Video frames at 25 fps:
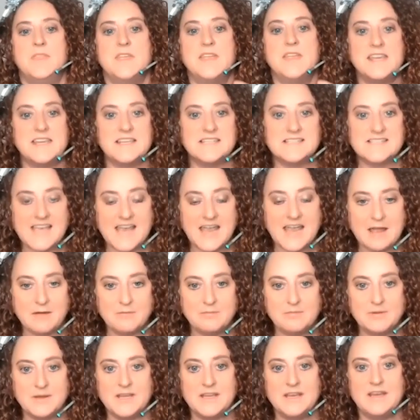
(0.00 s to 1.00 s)
things
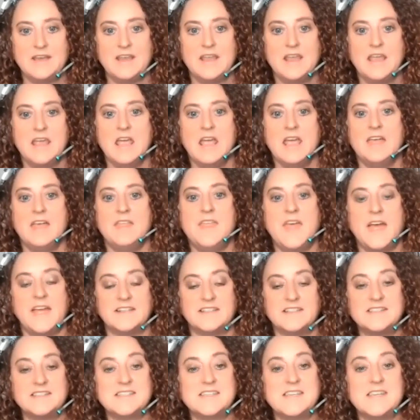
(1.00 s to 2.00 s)
happen
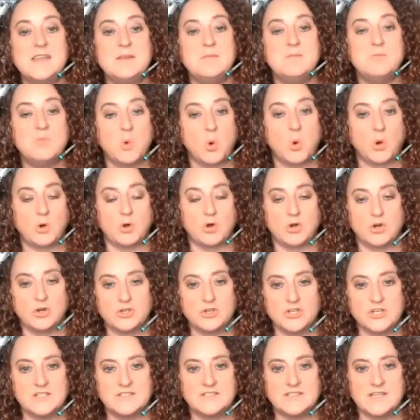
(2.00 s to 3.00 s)
that seem more
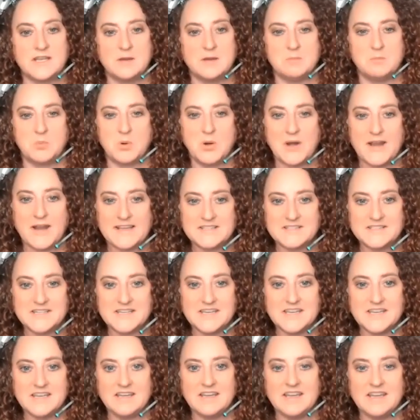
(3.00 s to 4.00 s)
urgent and
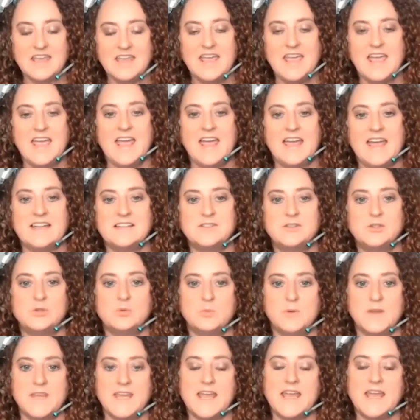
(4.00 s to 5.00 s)
pressing. And
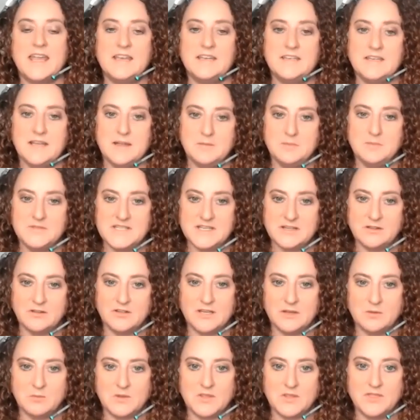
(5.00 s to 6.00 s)
so we end up
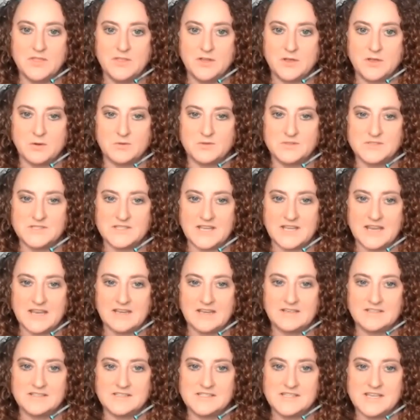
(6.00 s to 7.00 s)
dealing with those
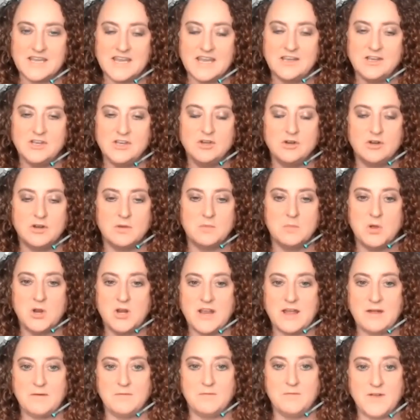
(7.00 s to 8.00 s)
things. And you can
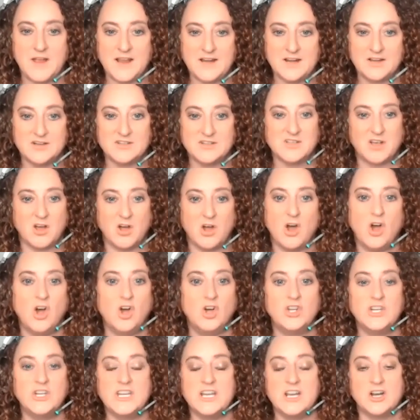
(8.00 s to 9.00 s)
put out fires
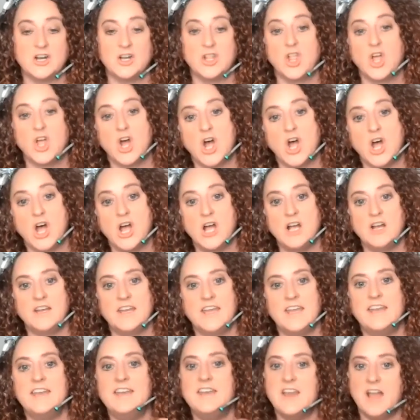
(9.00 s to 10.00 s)
all year
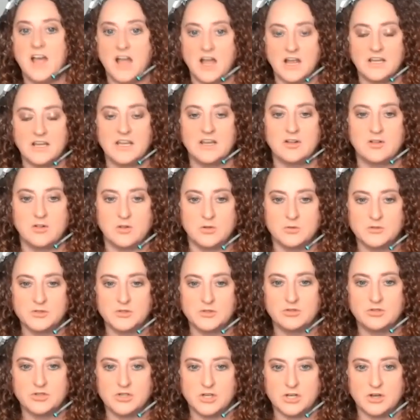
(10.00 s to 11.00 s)
long and not get
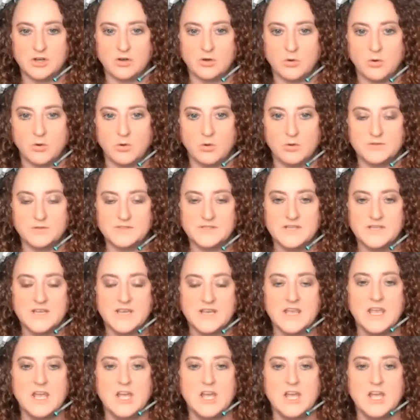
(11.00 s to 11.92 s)
closer to your goals.